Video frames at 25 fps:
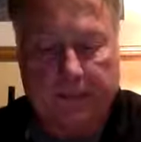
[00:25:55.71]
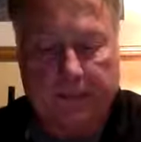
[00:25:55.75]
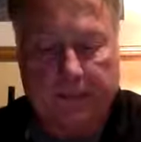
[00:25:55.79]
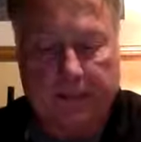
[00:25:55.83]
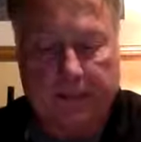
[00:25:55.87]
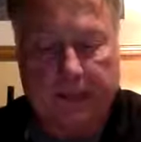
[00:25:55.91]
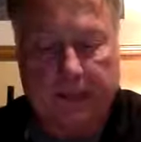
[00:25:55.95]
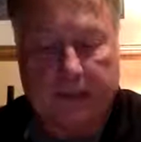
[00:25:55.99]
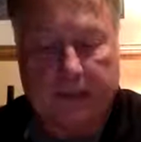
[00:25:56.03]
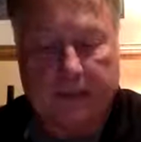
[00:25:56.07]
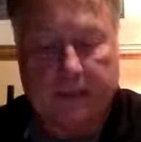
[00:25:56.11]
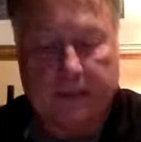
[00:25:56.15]

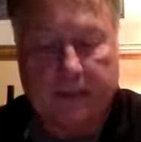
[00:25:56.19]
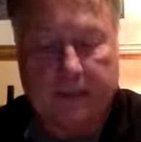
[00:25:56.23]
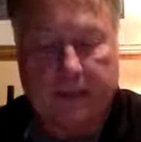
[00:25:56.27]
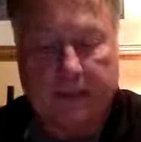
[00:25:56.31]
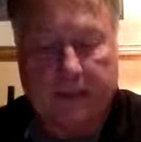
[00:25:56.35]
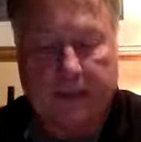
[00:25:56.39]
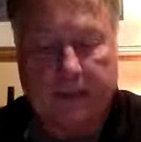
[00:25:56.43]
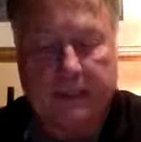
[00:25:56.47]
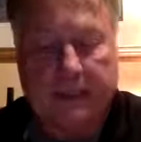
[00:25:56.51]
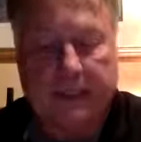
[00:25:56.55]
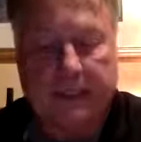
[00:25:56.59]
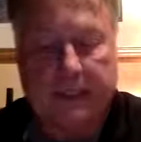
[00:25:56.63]
And is there
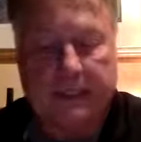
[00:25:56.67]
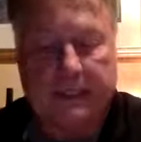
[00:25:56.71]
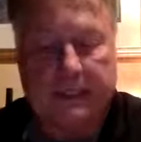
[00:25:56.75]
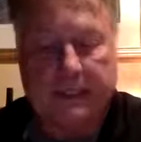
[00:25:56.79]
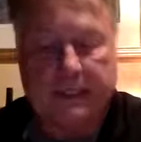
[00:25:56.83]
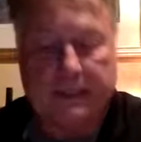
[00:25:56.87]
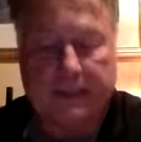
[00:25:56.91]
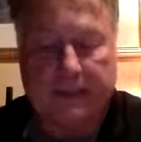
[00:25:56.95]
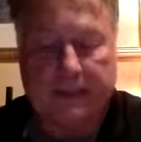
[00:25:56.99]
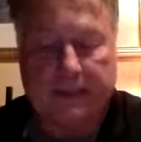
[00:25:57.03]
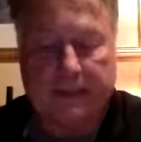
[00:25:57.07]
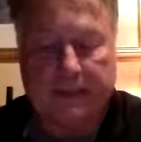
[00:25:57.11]
any
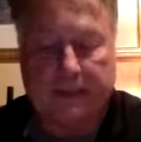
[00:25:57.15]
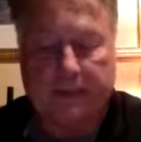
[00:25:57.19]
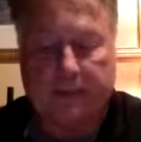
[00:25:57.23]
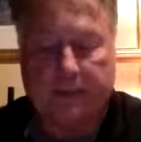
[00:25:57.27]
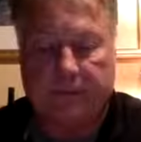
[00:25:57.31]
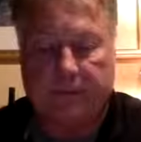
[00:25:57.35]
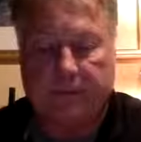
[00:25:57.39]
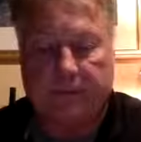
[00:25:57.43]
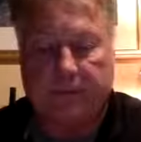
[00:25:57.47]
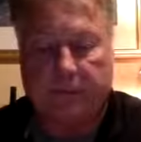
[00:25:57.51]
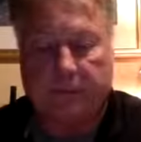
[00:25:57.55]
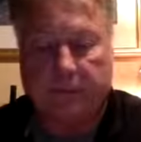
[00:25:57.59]
example
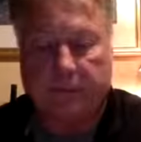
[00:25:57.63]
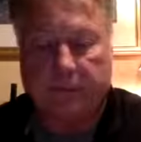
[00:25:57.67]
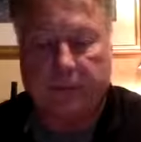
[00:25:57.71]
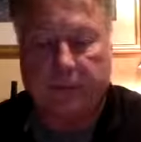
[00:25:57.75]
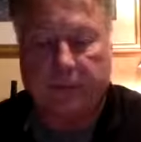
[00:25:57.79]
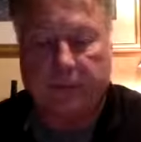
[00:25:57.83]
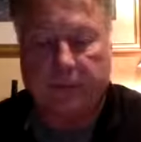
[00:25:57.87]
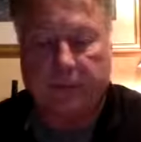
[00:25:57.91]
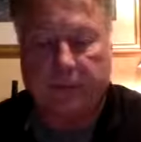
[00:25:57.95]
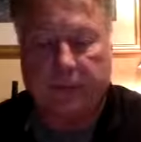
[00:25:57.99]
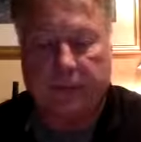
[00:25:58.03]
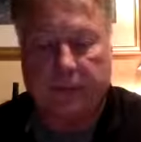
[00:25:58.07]
for
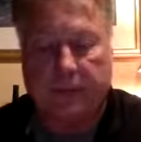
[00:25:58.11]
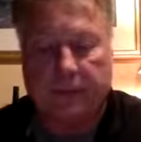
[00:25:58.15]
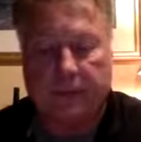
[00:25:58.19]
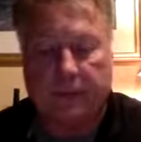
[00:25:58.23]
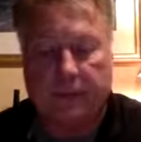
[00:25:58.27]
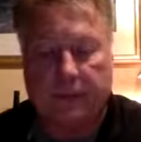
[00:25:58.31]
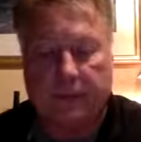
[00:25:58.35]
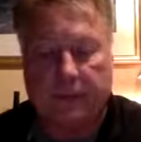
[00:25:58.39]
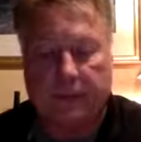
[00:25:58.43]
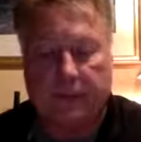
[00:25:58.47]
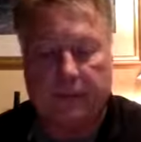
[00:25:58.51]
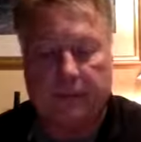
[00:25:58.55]
the
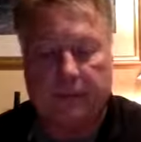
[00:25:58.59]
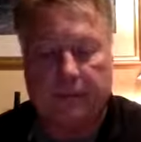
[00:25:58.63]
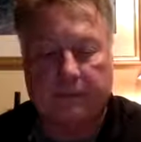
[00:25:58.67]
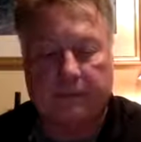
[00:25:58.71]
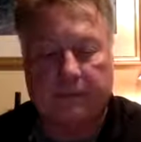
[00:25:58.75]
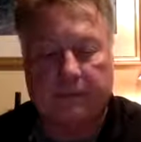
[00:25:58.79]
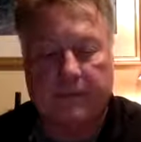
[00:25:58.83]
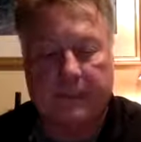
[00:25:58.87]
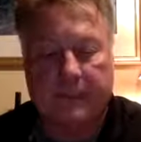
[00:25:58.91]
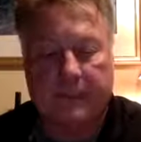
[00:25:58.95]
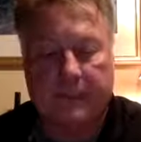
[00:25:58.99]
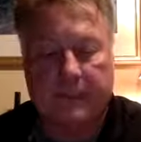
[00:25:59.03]
current
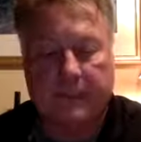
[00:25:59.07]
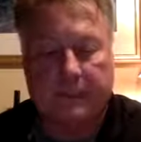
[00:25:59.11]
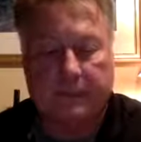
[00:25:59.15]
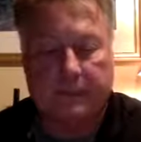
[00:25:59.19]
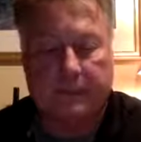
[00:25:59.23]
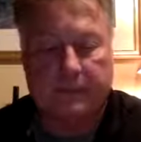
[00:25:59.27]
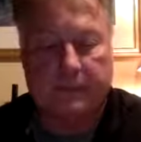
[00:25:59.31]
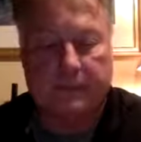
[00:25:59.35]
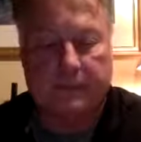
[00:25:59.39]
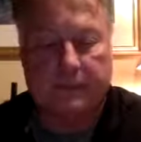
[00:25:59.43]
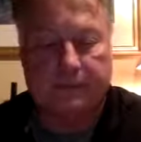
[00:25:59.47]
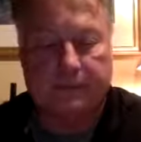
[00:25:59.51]

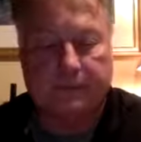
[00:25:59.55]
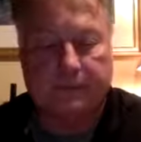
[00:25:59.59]
vintages?